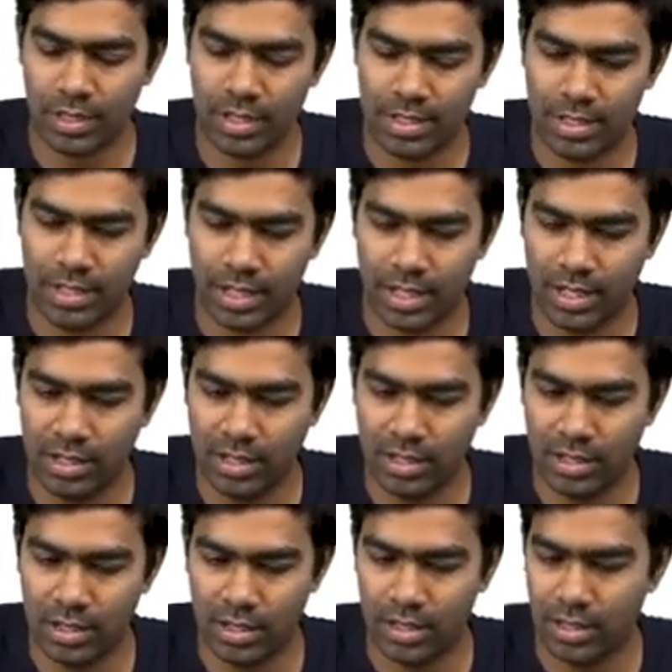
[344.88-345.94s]
Second,
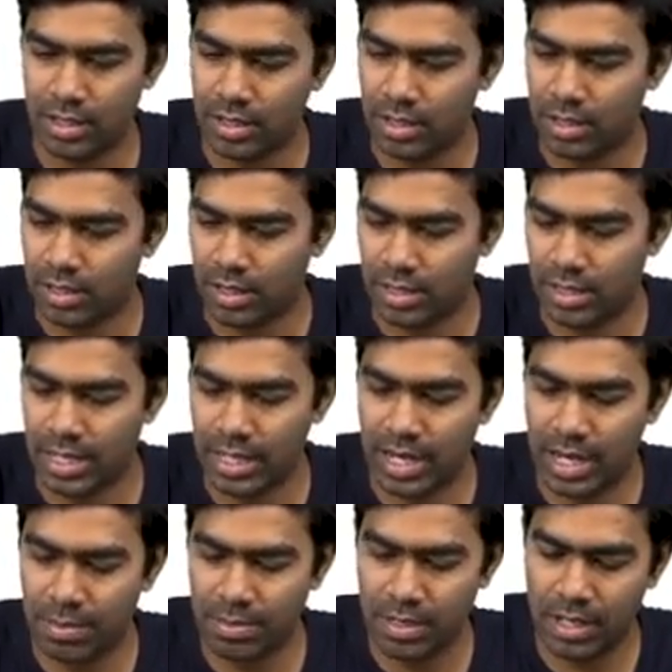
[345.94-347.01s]
they
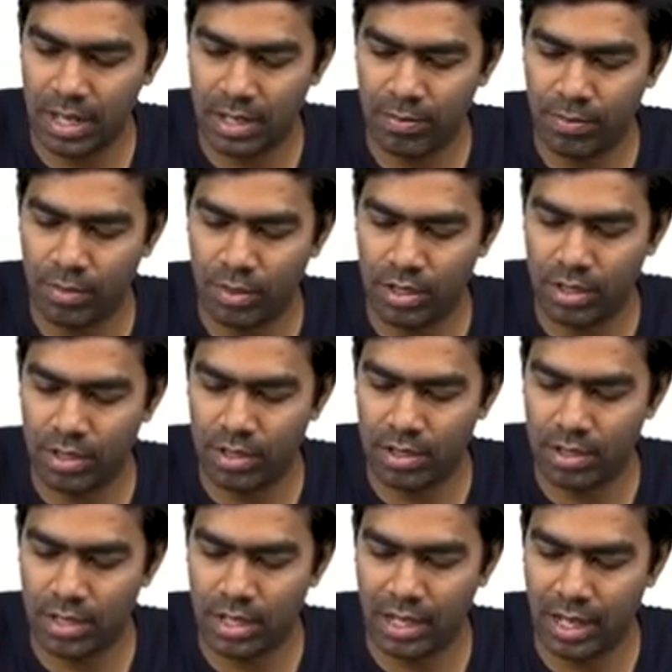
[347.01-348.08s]
can be helpful in
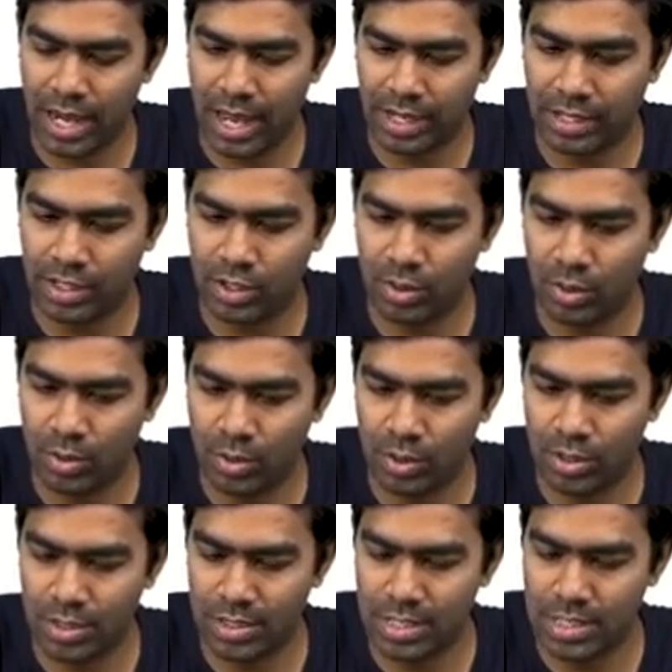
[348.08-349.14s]

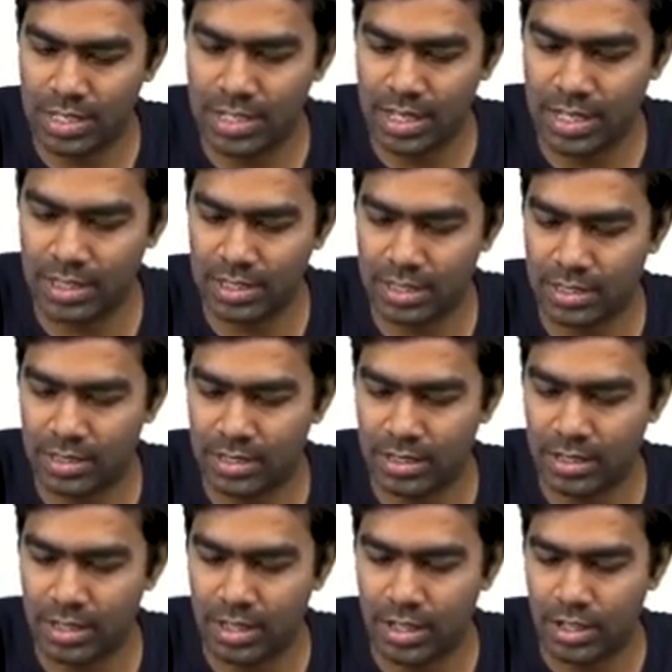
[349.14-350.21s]
lactogenesis.
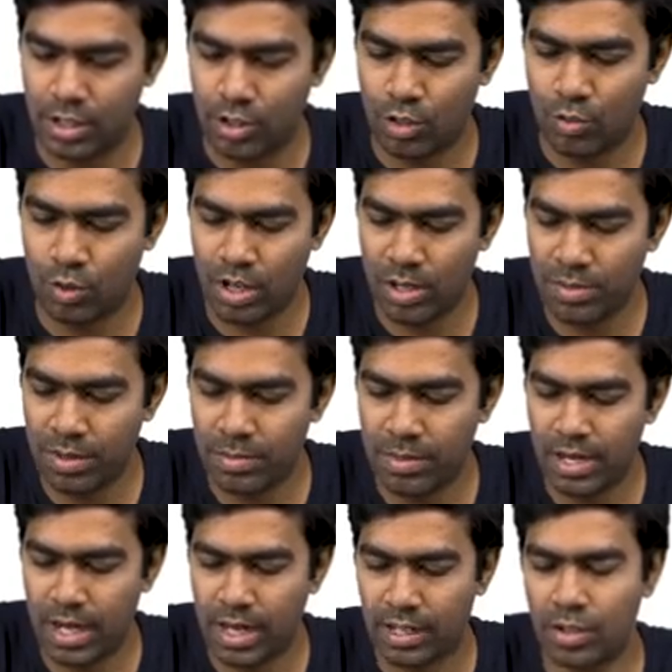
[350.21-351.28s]
What do you mean by
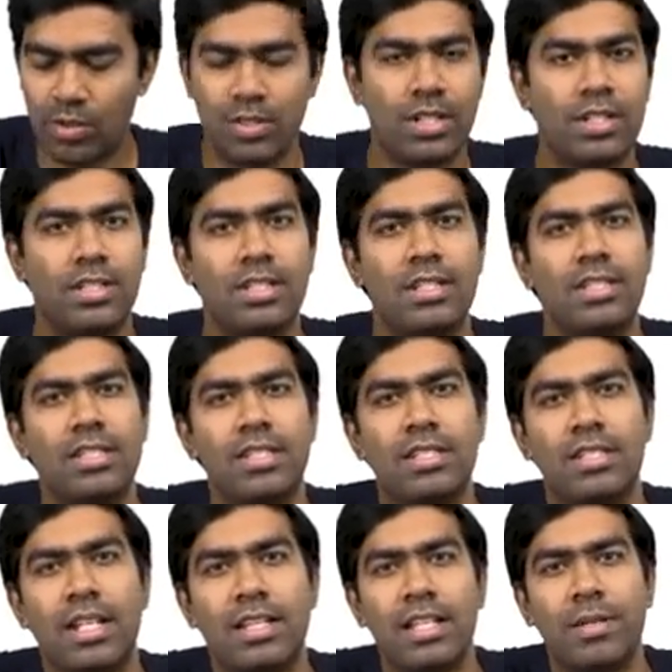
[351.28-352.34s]
lactogenesis? This is
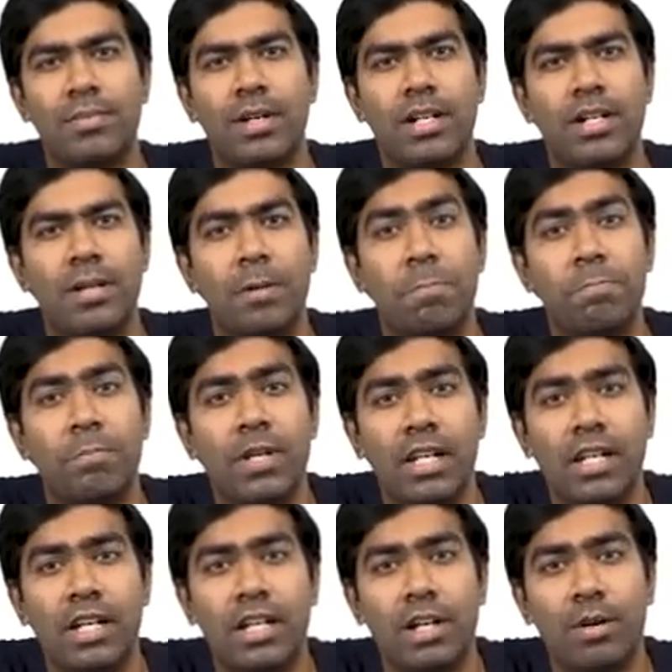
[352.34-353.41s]
nothing but
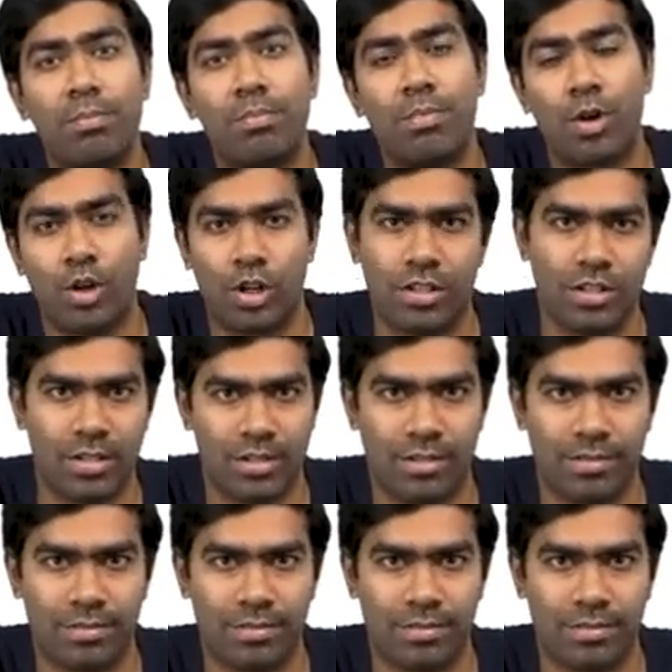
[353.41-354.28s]
milk production.